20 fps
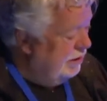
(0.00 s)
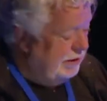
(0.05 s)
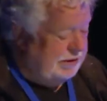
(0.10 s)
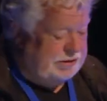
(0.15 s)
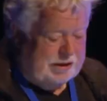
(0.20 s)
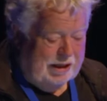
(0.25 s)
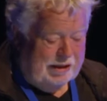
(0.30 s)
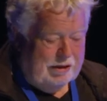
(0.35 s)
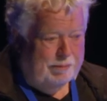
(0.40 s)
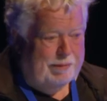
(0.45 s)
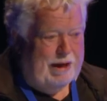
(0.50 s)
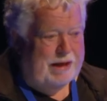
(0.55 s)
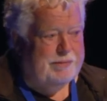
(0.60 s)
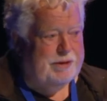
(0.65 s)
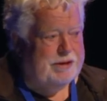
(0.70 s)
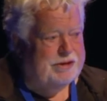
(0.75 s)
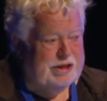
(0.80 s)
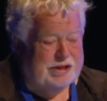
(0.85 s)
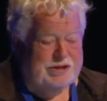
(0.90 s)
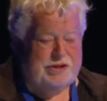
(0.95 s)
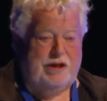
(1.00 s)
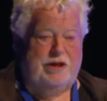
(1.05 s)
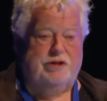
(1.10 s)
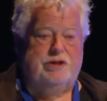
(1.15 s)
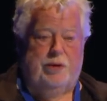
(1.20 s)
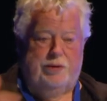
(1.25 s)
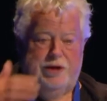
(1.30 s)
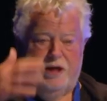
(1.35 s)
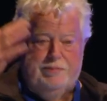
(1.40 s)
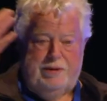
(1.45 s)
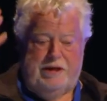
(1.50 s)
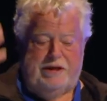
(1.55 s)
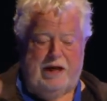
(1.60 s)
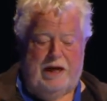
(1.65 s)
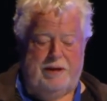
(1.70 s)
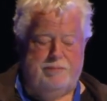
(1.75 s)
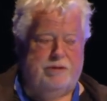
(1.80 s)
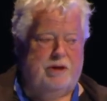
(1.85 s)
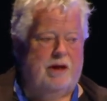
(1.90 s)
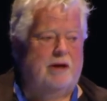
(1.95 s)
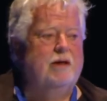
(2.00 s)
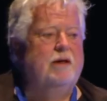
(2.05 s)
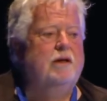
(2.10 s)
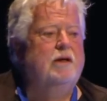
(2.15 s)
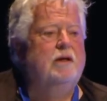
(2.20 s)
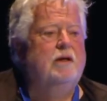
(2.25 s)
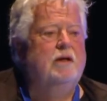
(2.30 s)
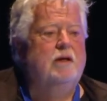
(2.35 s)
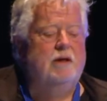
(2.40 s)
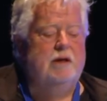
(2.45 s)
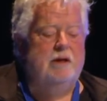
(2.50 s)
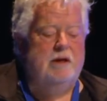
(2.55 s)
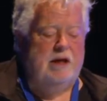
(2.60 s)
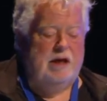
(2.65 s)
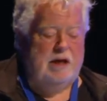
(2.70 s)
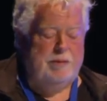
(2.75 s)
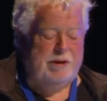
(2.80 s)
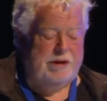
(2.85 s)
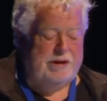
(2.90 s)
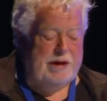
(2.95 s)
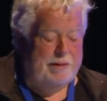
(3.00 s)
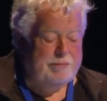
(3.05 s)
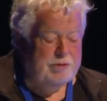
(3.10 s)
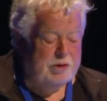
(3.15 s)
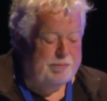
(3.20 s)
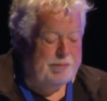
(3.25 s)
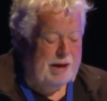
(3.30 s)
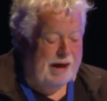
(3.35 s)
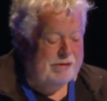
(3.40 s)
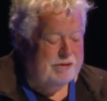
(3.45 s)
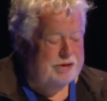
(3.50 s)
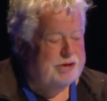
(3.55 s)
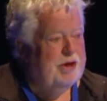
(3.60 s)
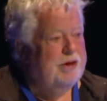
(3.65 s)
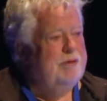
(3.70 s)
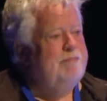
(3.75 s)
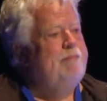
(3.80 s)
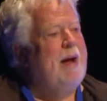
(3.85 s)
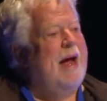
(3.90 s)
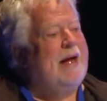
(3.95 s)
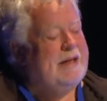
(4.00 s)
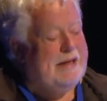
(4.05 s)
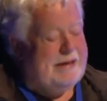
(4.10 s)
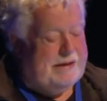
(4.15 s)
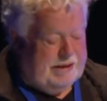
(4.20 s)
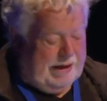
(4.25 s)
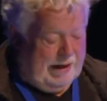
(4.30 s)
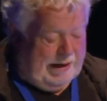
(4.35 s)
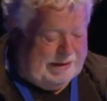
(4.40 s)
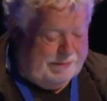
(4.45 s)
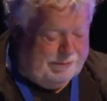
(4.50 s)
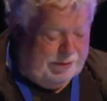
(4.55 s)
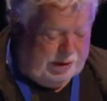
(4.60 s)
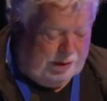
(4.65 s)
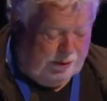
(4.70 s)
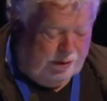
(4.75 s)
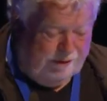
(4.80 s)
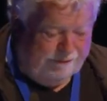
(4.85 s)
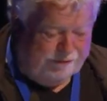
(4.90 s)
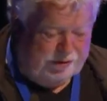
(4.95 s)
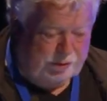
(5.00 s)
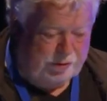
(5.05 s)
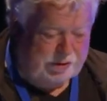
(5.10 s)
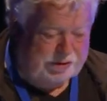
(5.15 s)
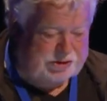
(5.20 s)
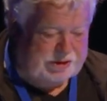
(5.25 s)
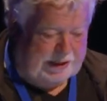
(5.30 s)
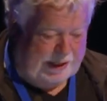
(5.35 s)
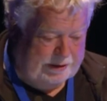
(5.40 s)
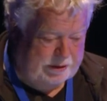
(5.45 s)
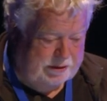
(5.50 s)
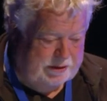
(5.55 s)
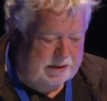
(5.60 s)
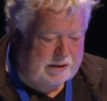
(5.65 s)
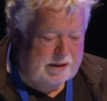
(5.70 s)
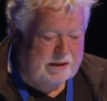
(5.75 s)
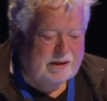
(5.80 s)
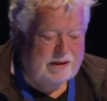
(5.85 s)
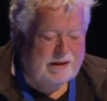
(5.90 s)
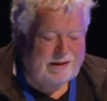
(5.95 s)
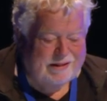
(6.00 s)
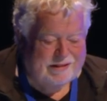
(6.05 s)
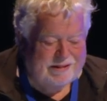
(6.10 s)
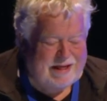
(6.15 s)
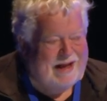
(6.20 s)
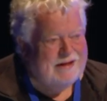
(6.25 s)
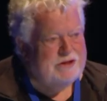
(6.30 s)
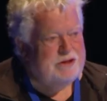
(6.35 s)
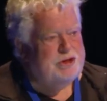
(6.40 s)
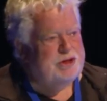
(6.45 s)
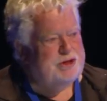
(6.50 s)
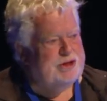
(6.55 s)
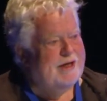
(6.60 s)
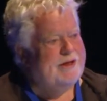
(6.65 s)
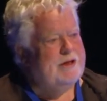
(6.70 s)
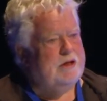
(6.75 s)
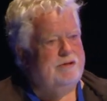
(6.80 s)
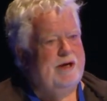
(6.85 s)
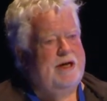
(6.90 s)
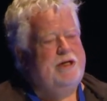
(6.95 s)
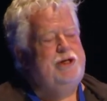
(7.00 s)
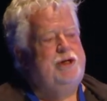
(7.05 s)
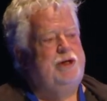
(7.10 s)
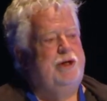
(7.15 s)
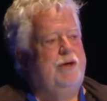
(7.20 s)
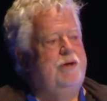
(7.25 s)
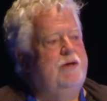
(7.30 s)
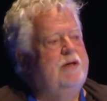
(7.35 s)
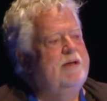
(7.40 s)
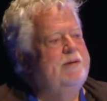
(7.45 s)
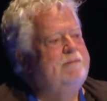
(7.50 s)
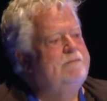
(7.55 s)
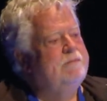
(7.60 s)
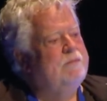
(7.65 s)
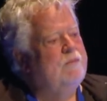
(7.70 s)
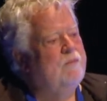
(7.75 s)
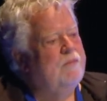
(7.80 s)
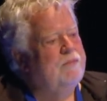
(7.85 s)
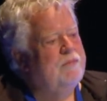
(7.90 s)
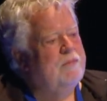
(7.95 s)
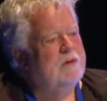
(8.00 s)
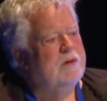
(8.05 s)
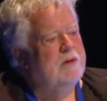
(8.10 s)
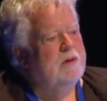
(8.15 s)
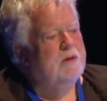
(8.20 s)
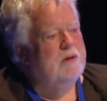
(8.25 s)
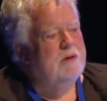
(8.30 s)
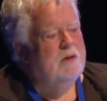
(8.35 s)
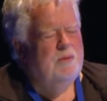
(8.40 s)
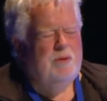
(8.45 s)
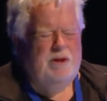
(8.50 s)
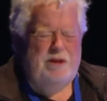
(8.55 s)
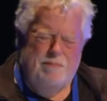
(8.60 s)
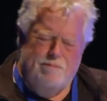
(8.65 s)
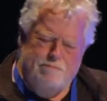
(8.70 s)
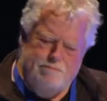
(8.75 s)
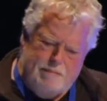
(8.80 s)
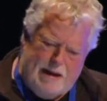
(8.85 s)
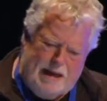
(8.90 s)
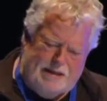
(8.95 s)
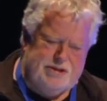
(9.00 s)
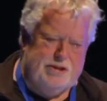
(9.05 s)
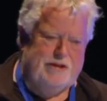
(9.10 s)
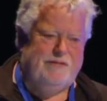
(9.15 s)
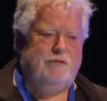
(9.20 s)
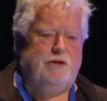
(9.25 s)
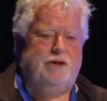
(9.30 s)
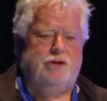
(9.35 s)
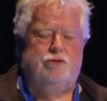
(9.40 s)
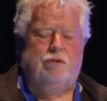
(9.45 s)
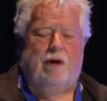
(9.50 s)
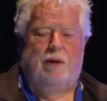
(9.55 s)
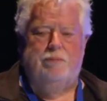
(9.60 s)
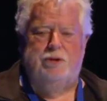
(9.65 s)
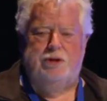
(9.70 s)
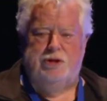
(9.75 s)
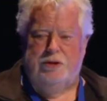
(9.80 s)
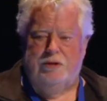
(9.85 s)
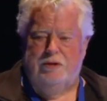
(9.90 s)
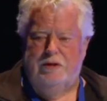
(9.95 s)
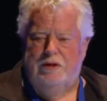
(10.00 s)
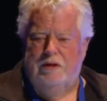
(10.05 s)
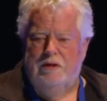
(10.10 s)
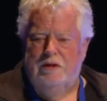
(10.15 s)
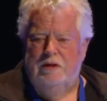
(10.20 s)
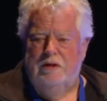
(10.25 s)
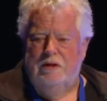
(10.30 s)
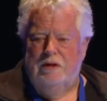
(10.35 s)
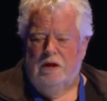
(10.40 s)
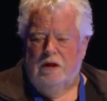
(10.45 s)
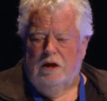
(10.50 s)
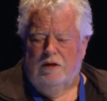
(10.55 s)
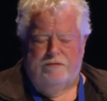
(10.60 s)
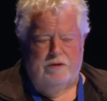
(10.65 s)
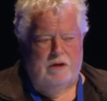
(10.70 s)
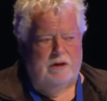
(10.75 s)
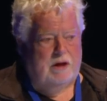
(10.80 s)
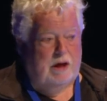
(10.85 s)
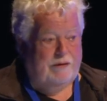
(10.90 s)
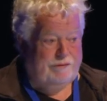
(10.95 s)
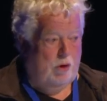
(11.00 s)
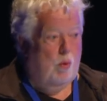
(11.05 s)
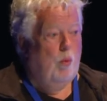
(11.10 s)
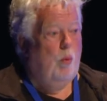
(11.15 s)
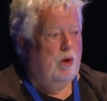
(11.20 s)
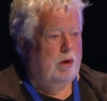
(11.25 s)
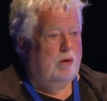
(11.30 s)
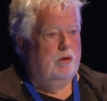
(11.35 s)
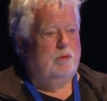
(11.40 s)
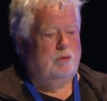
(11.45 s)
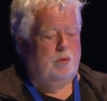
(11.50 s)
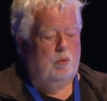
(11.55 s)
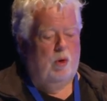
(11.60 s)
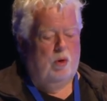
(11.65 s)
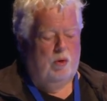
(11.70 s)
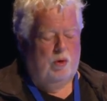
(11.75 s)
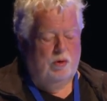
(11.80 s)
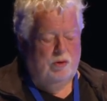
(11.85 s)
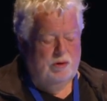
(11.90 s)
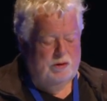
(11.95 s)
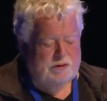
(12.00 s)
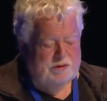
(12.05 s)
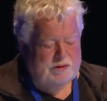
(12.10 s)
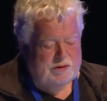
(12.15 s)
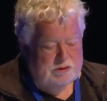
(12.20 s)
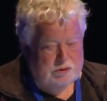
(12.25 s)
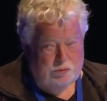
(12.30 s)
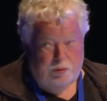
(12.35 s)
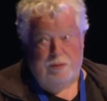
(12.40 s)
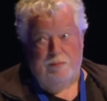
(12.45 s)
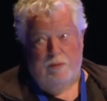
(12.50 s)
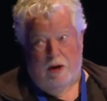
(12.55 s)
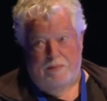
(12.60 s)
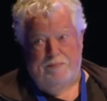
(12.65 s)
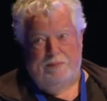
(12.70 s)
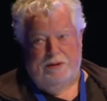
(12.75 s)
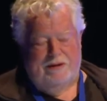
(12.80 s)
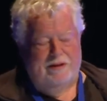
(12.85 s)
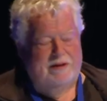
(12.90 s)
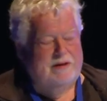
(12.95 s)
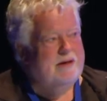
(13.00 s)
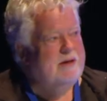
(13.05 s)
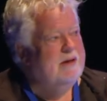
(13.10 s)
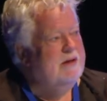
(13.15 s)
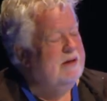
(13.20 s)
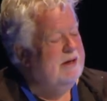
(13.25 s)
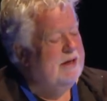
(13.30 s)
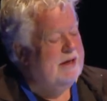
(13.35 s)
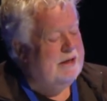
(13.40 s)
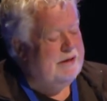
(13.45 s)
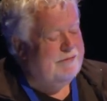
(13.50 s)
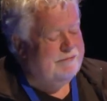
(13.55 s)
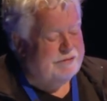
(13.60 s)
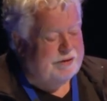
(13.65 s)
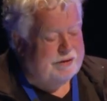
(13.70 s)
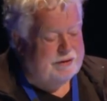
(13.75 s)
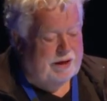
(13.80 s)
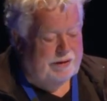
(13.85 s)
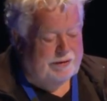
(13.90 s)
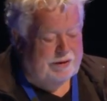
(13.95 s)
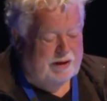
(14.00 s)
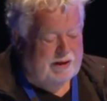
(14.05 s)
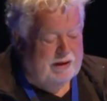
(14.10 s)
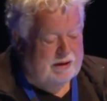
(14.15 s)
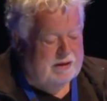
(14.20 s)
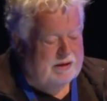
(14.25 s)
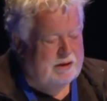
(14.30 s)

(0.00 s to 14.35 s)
his little baby sister. So he became the parent. And back he came, you know, afterwards. And that generation, the massive disruption of a world war, we might be heading for another,